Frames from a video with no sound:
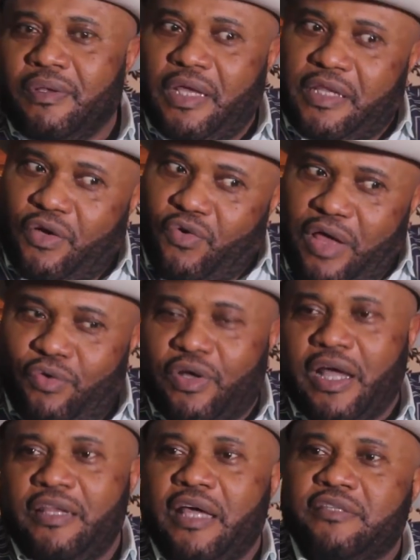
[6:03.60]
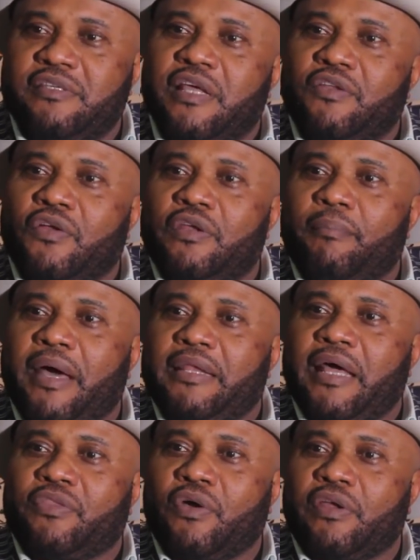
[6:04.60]
Let them go and look at the antecedent of the
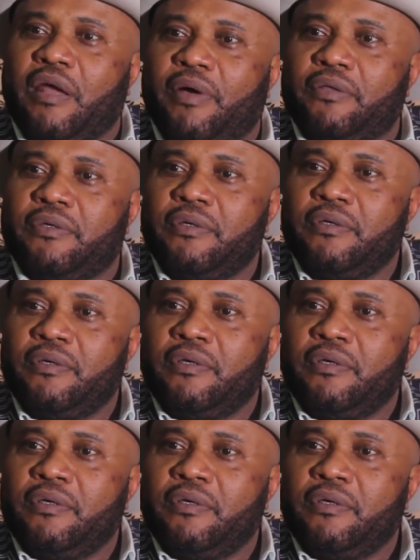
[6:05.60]
man they are talking about.